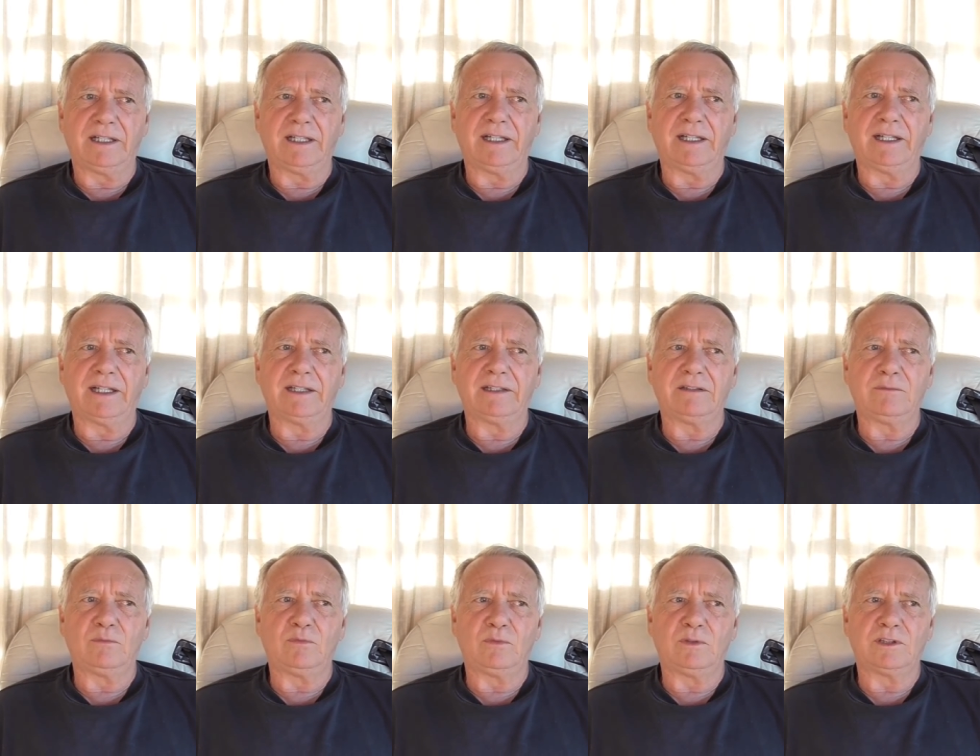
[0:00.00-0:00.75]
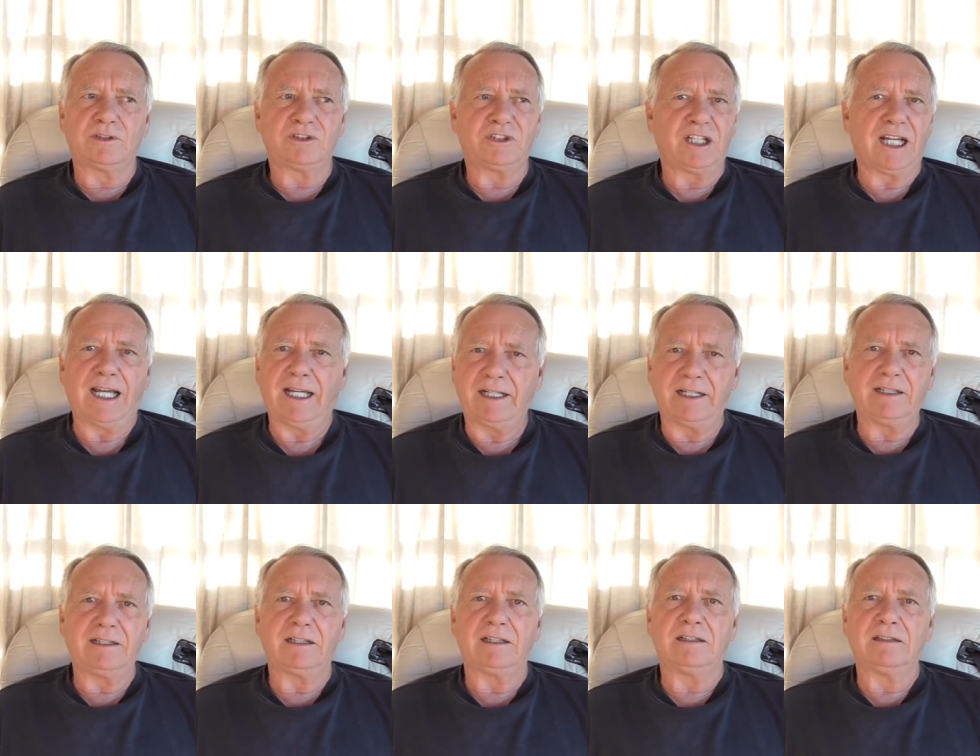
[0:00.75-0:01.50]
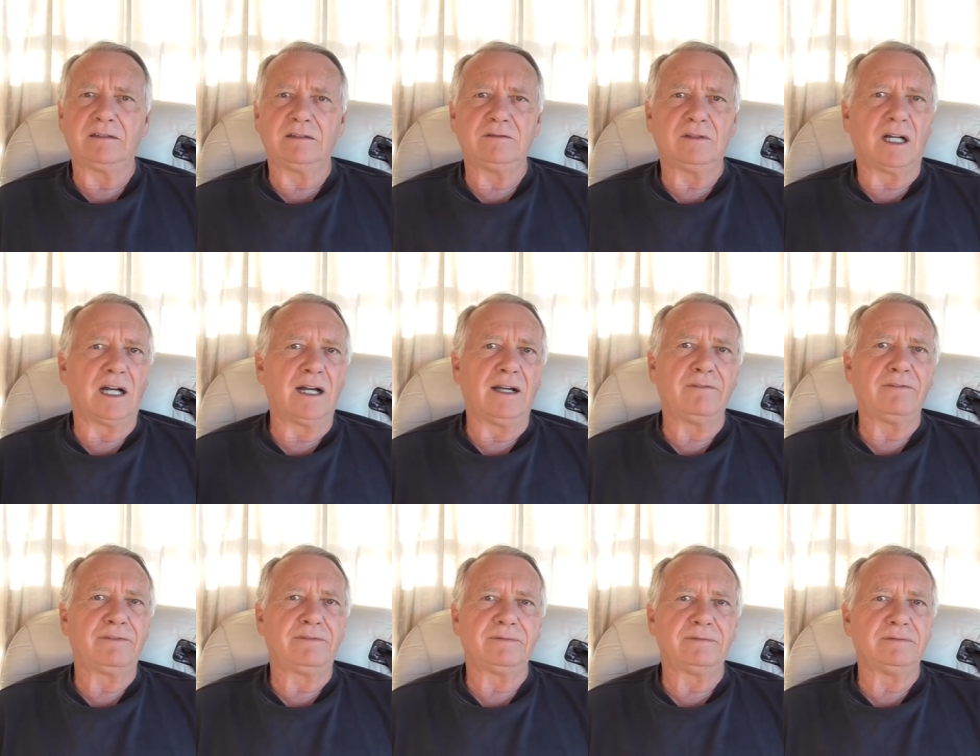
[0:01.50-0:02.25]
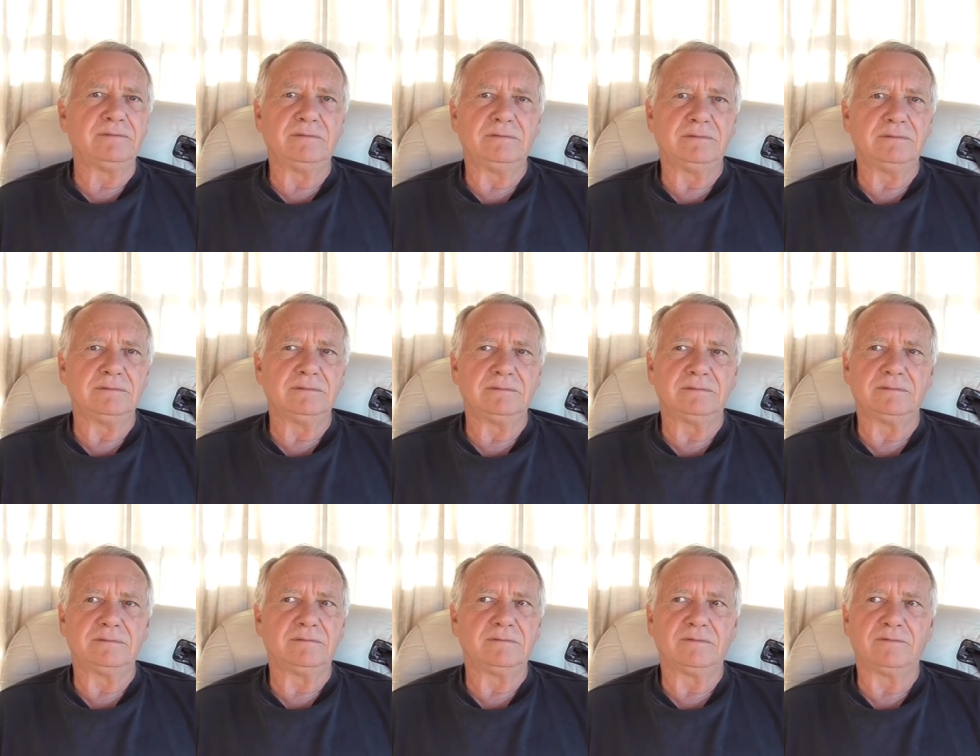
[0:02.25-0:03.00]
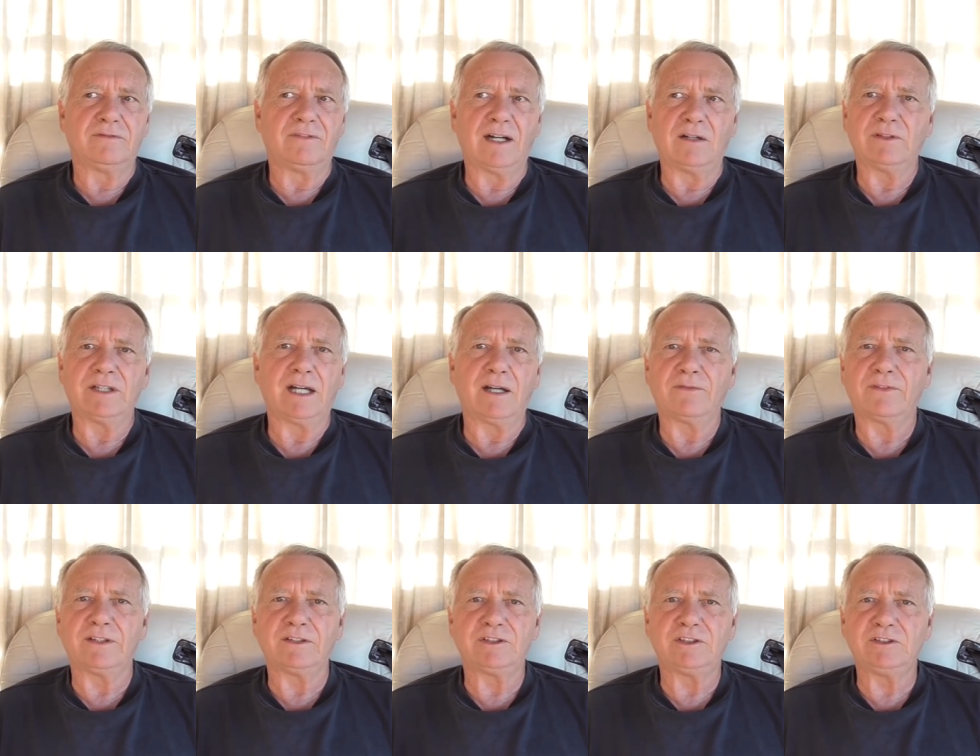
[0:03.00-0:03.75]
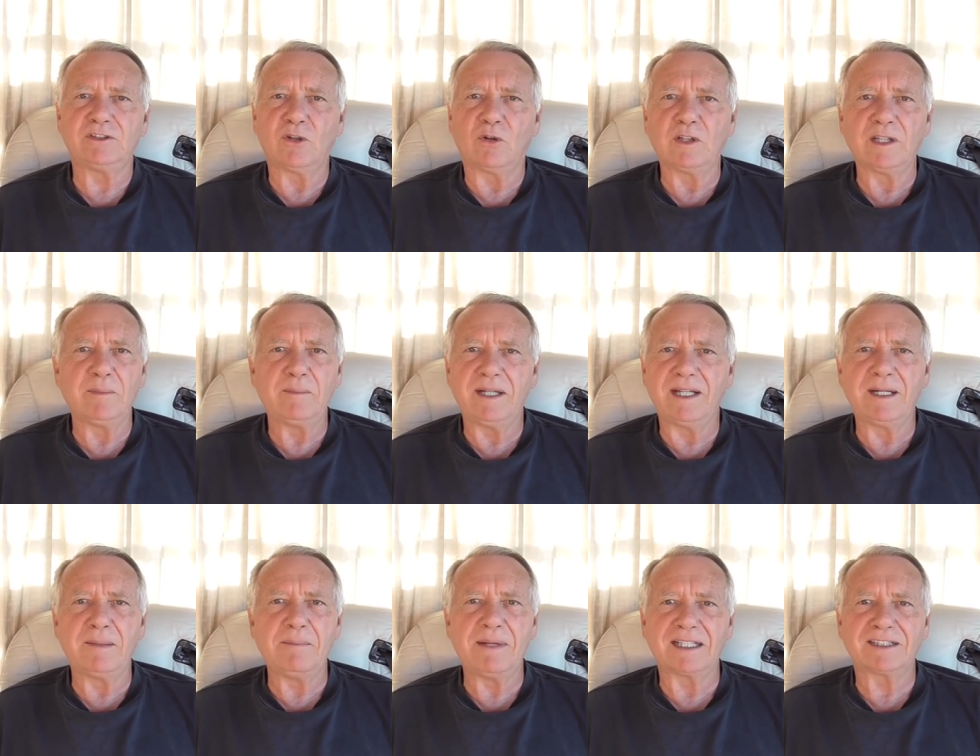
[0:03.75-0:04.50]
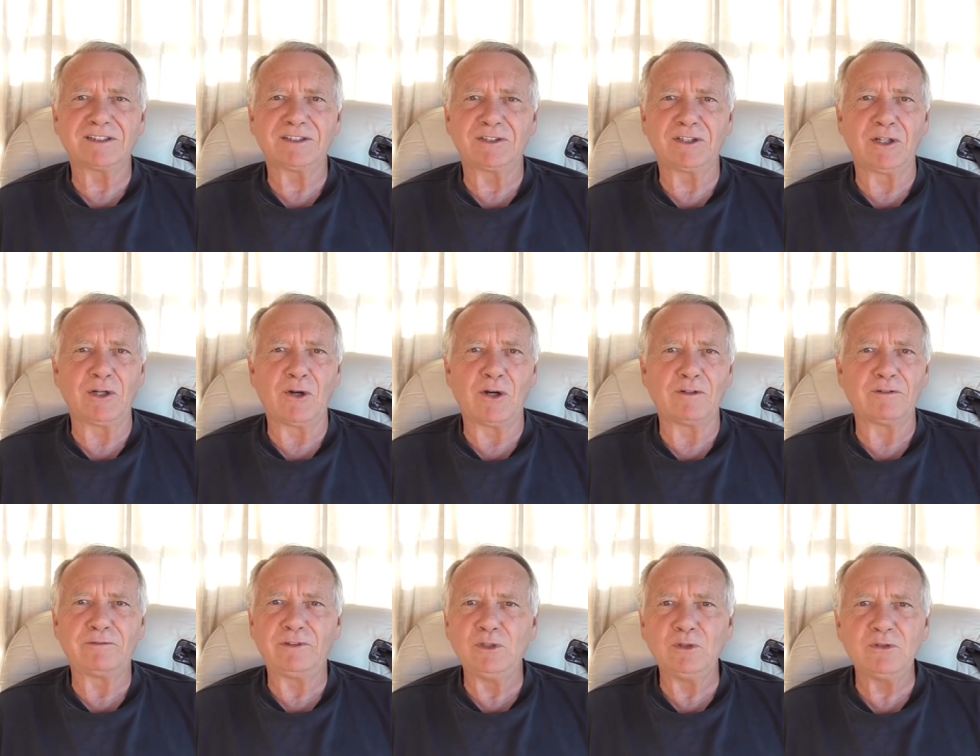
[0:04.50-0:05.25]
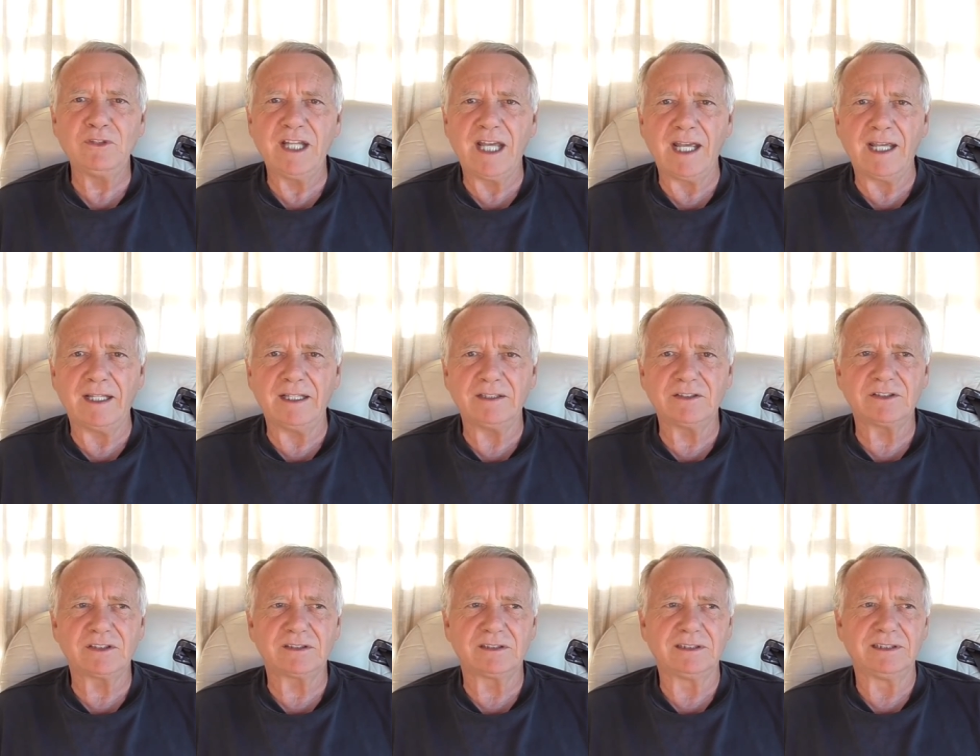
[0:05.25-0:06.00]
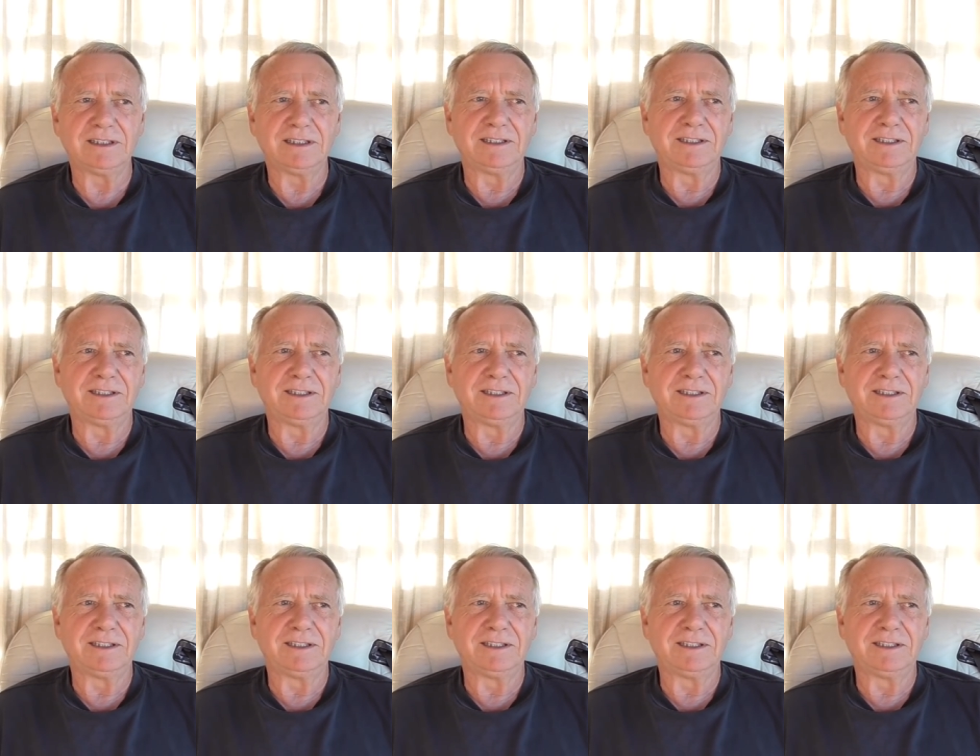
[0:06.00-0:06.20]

and we're chatting, and I've found out that she's only been in Mexico a few days,